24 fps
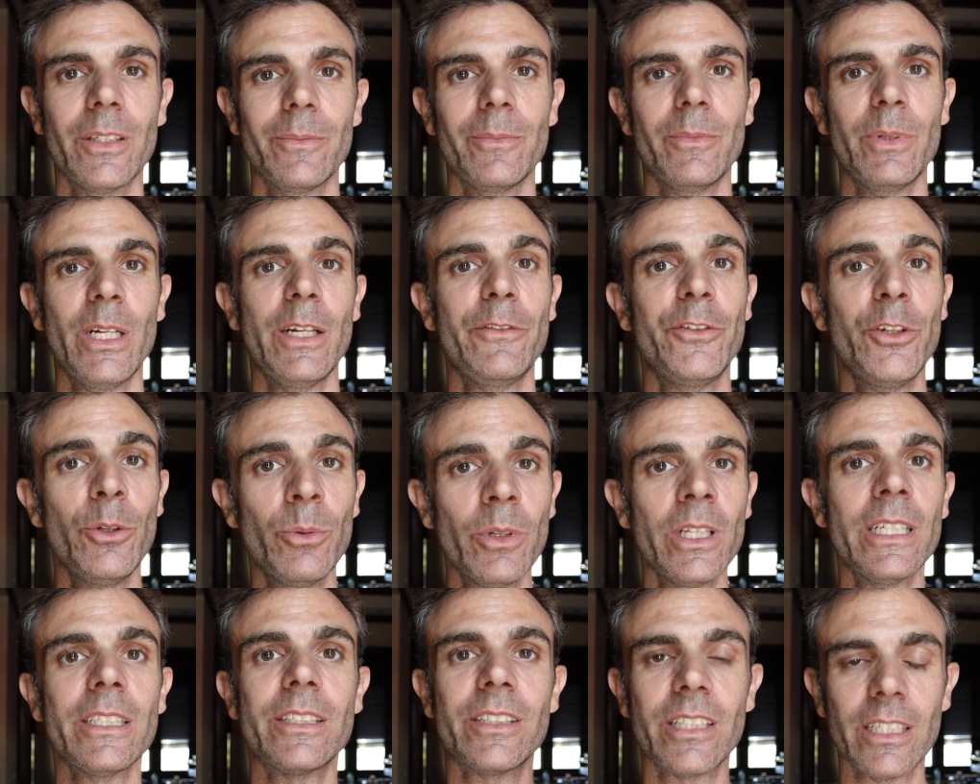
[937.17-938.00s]
But if you
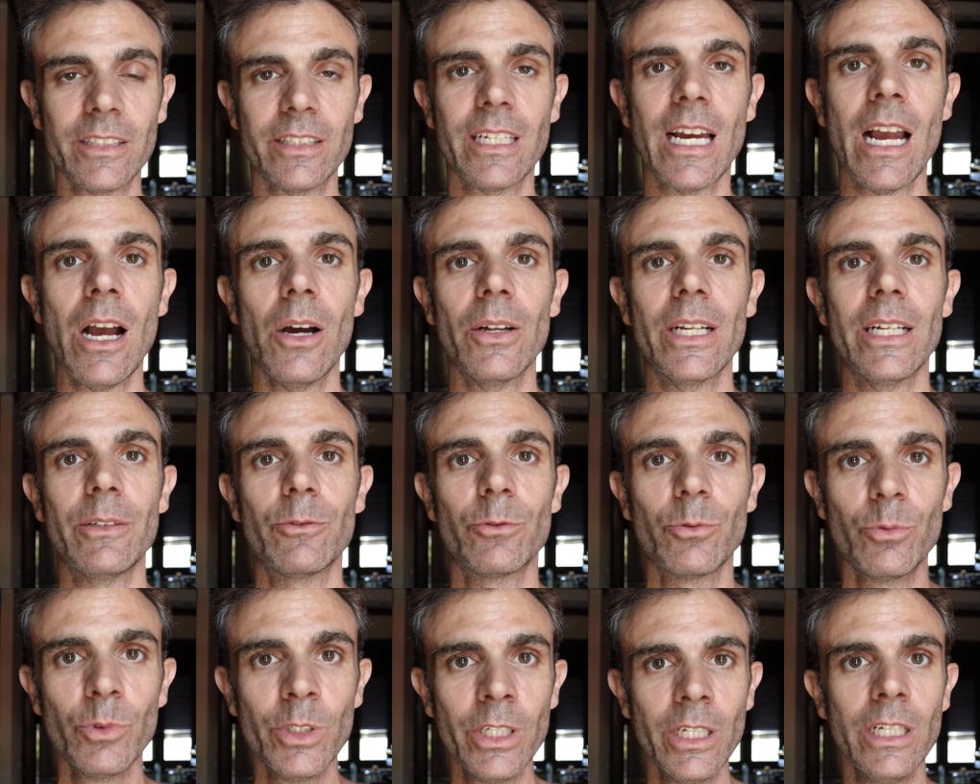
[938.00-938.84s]
really sit down
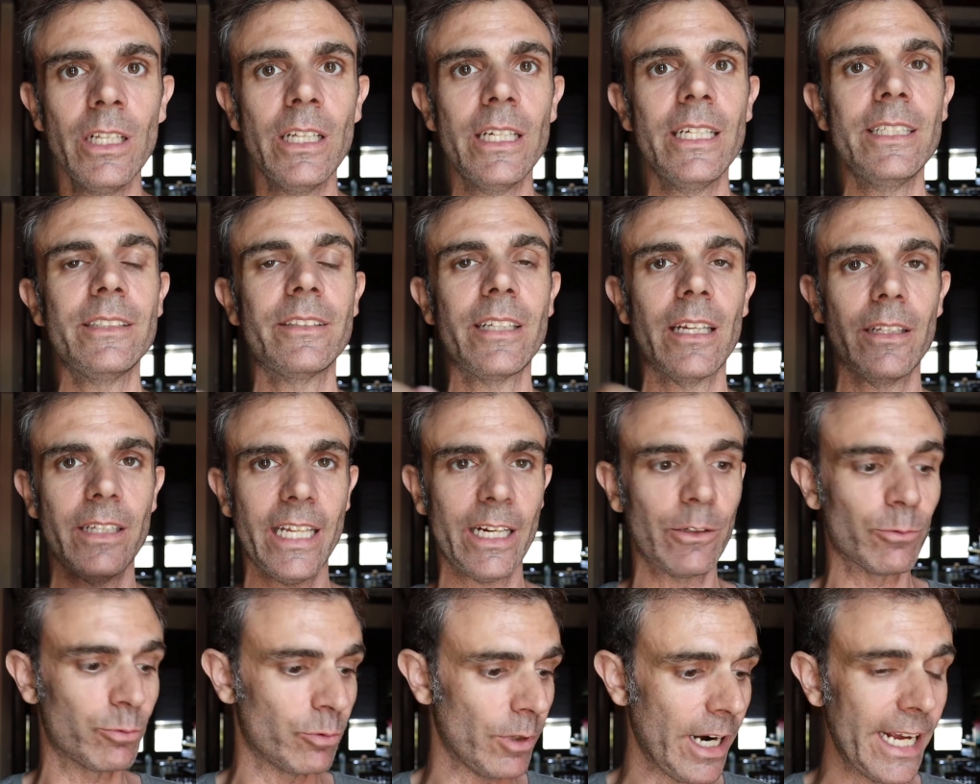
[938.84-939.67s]
and really
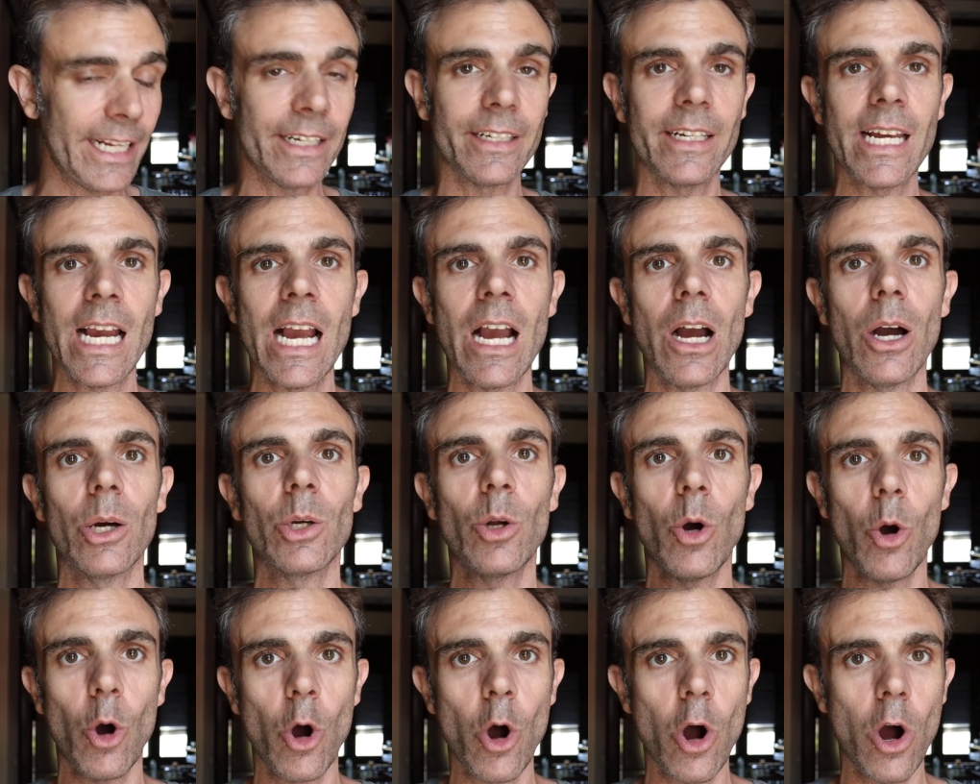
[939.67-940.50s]
like write
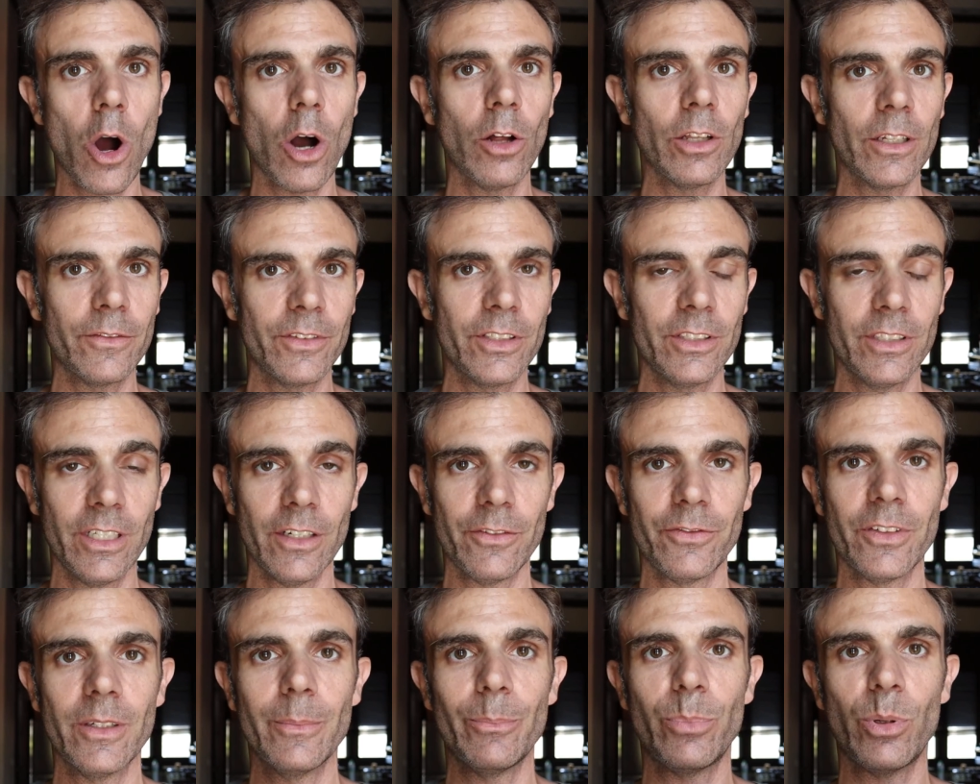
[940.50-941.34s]
down all of the
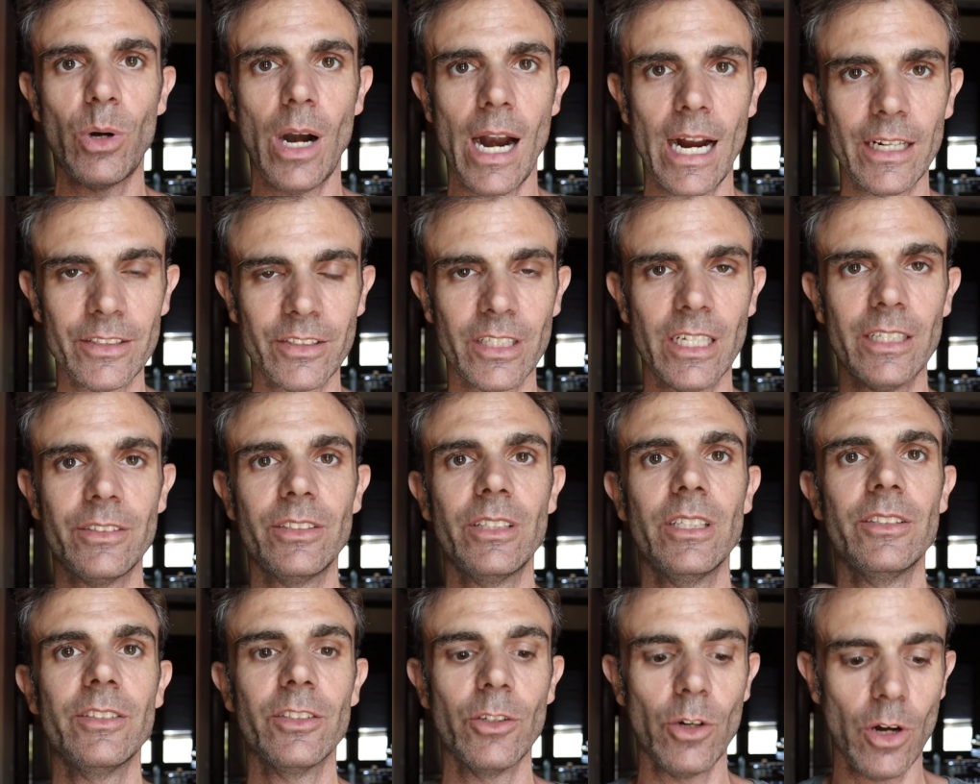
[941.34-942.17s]
different
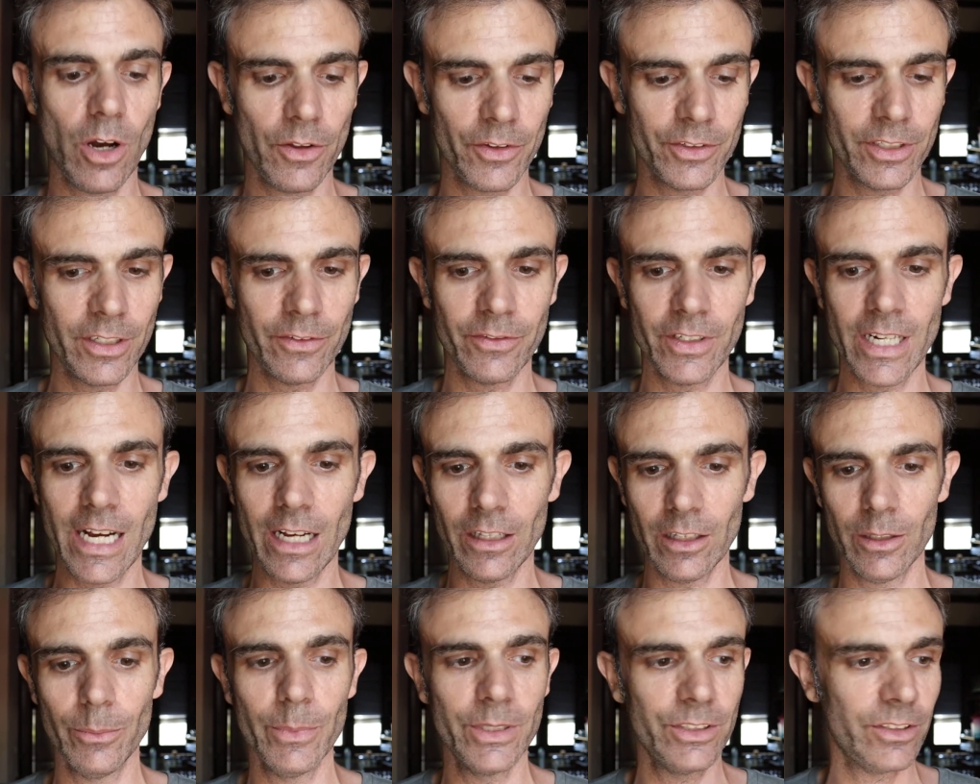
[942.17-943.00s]
processes and all the different
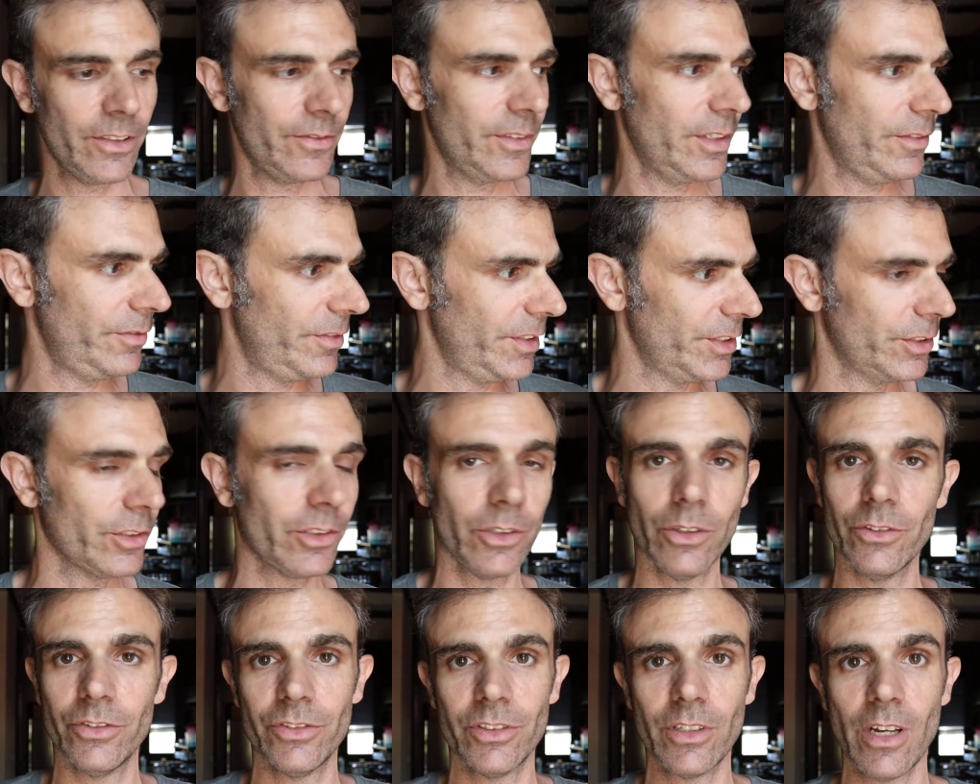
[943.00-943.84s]
elements of the
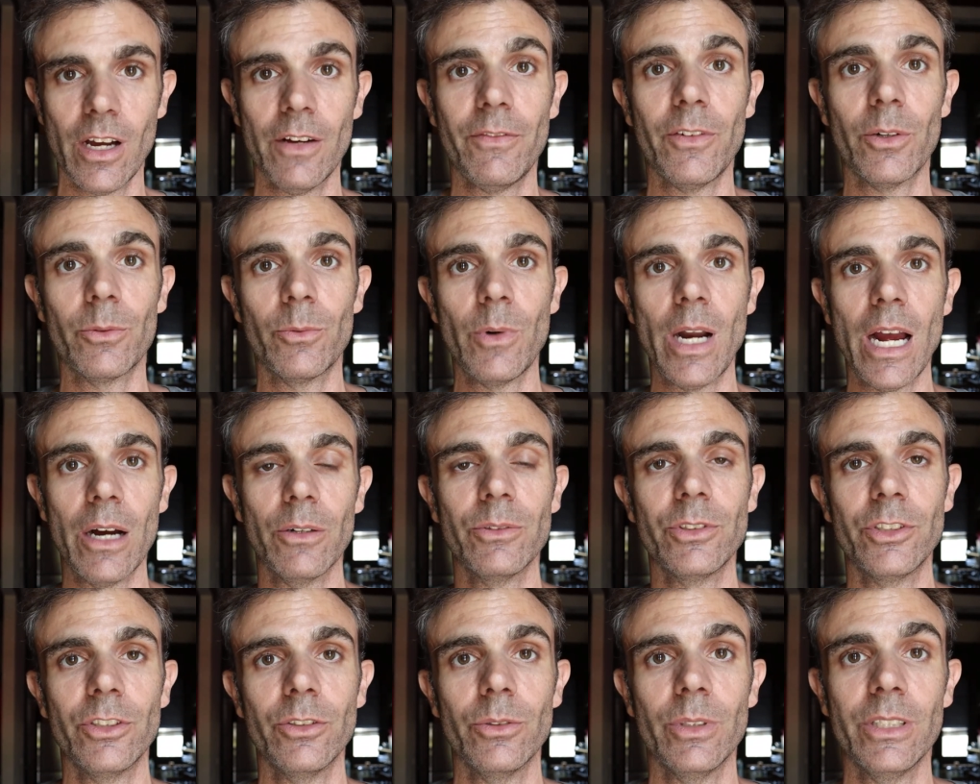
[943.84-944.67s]
physical stuff
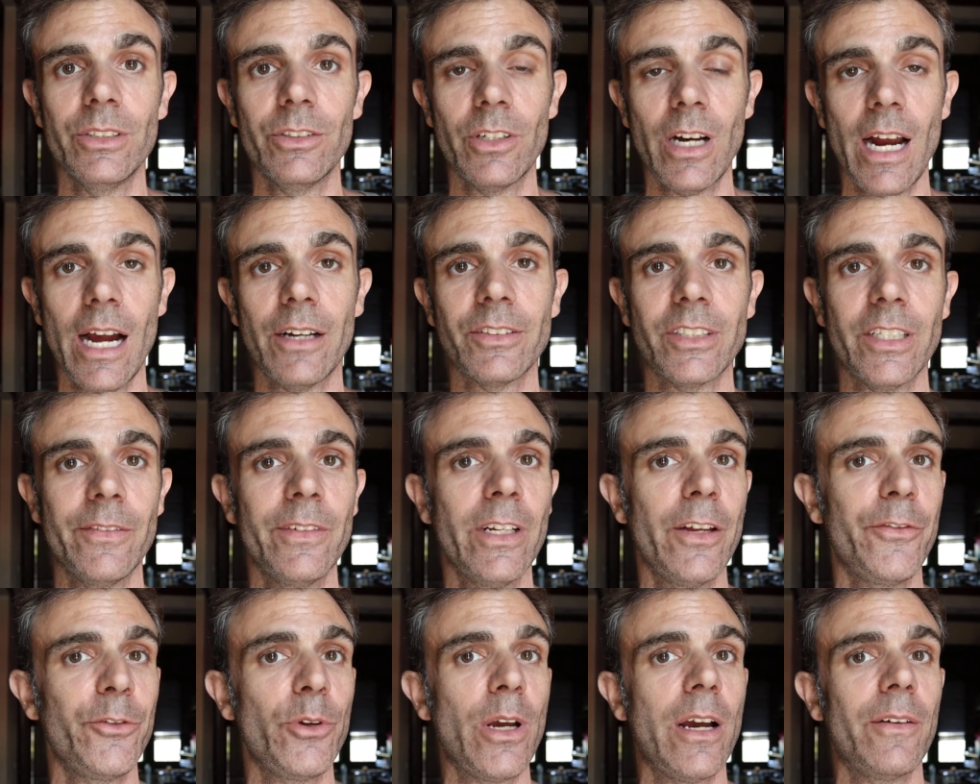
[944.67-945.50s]
around you in your house,
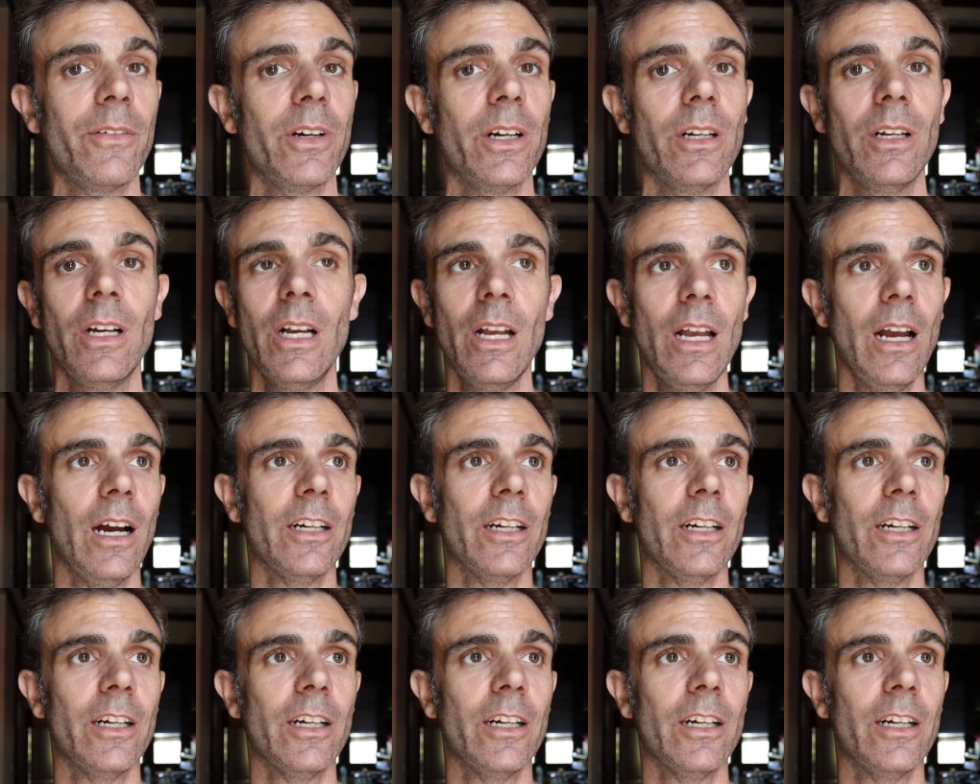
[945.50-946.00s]
even if you have a,